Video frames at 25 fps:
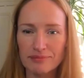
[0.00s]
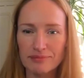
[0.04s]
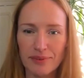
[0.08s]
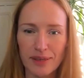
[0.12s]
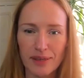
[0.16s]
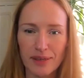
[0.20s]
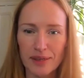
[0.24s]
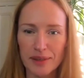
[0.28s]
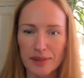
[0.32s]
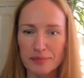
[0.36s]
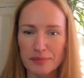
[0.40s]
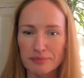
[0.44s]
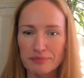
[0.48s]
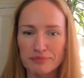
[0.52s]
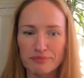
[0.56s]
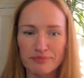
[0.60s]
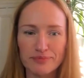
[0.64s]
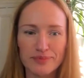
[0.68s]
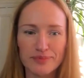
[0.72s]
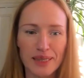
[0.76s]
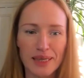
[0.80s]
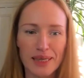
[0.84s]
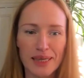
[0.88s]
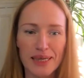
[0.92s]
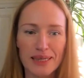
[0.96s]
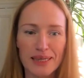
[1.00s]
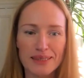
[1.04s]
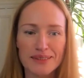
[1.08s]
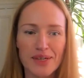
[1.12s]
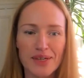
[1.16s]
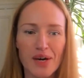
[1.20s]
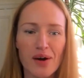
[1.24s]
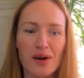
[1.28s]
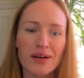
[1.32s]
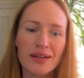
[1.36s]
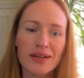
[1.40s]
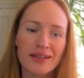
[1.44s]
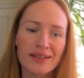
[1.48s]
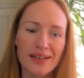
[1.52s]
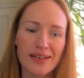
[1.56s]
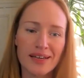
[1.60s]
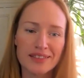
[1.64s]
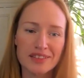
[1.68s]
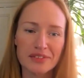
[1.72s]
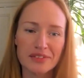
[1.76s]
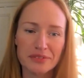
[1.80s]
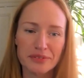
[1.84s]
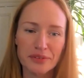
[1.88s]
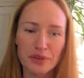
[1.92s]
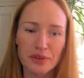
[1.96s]
that I,
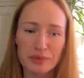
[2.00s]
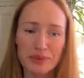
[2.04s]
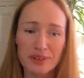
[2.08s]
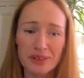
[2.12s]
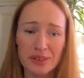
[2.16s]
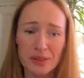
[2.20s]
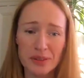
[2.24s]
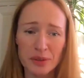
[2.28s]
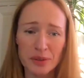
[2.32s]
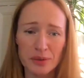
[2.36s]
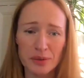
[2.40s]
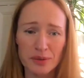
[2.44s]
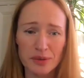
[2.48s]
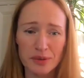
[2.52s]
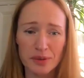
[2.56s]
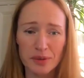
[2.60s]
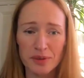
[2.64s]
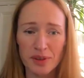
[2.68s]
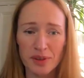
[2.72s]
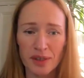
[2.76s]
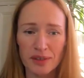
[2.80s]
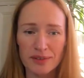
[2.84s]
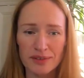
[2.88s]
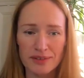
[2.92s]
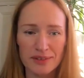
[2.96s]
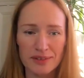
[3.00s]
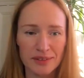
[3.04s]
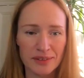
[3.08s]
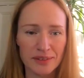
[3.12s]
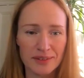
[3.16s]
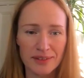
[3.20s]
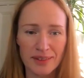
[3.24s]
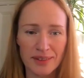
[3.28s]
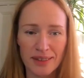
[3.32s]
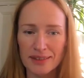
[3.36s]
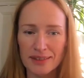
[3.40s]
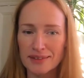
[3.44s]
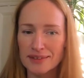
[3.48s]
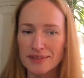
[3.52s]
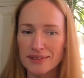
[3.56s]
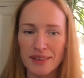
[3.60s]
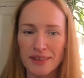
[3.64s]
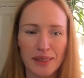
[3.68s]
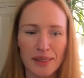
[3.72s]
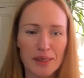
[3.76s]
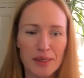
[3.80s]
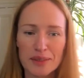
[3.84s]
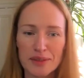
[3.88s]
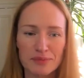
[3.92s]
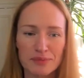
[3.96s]
as a former student, could answer, then
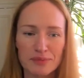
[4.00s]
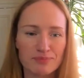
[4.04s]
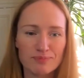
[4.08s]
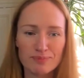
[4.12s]
yeah, I